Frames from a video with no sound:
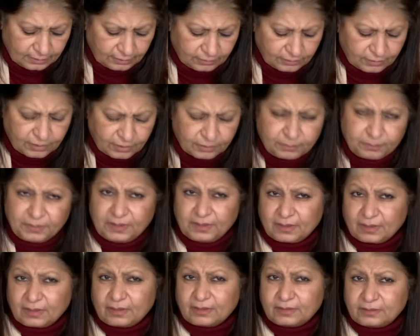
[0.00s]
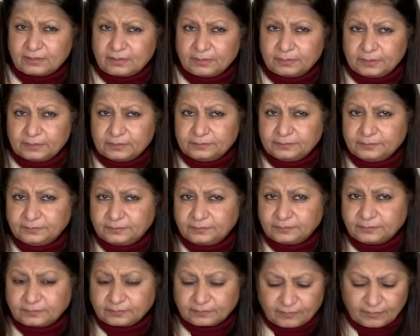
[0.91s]
you keep being irritable
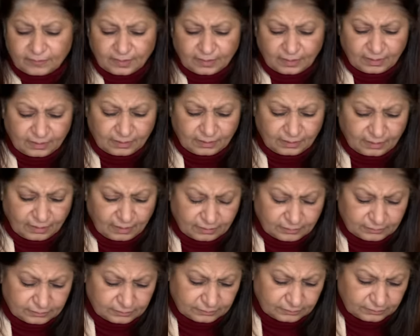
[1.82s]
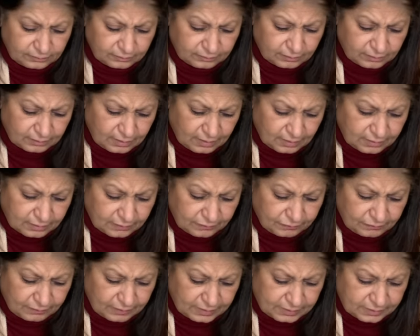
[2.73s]
and now you are kind
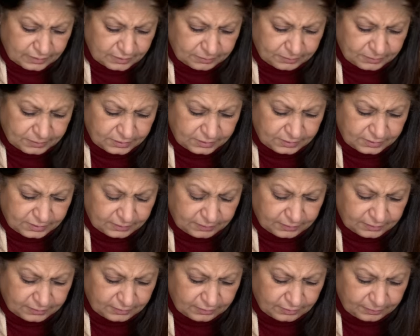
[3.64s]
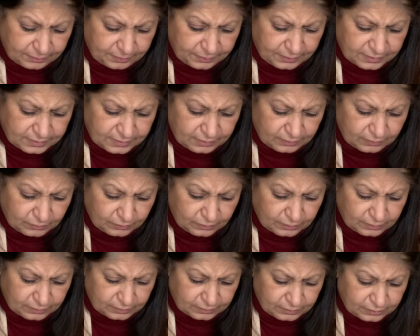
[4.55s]
of like suspicious about your person
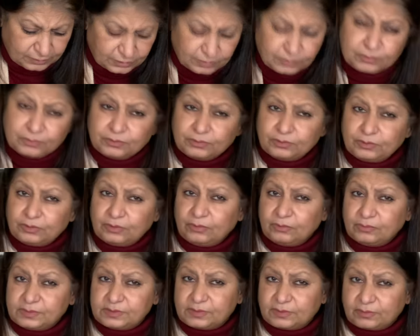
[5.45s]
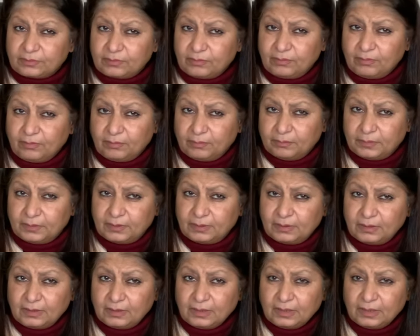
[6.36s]
want you to lose your home